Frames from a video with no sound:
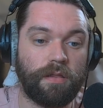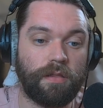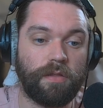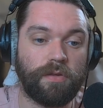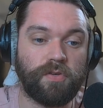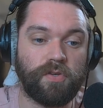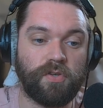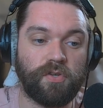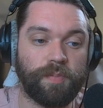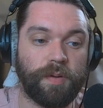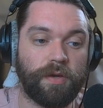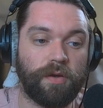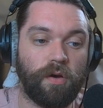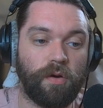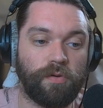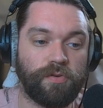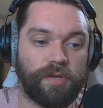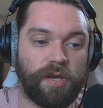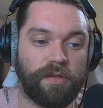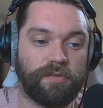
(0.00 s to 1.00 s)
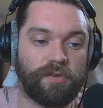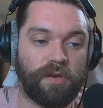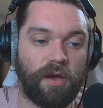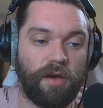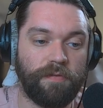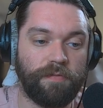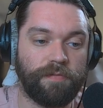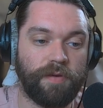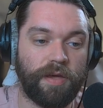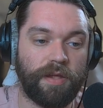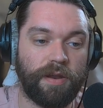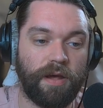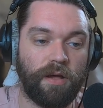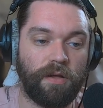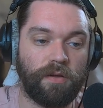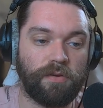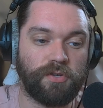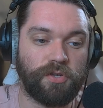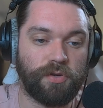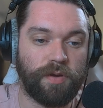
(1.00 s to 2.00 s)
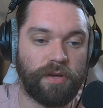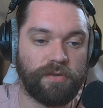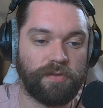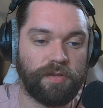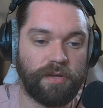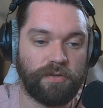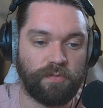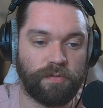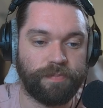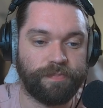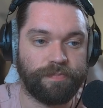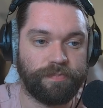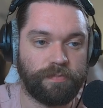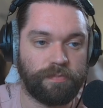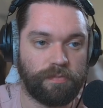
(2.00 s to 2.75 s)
This has been Cole Sounds Off, and I'll see you guys on the next one.